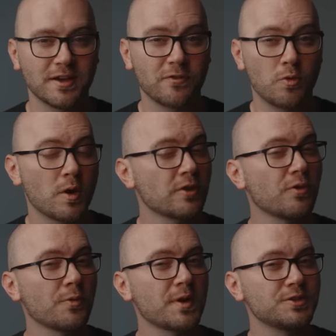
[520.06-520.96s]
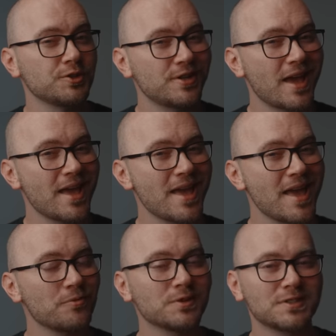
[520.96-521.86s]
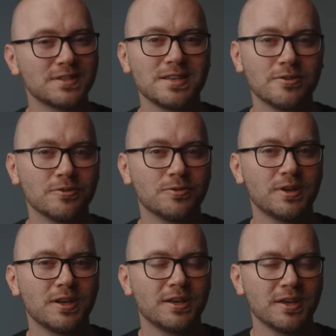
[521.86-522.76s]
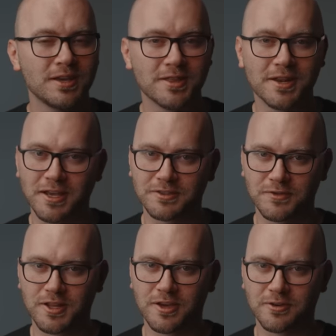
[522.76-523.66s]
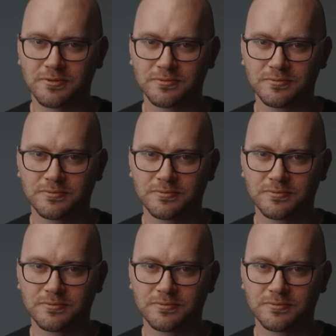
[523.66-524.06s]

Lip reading: have a wonderful rest of your day, and we'll see you in the next video.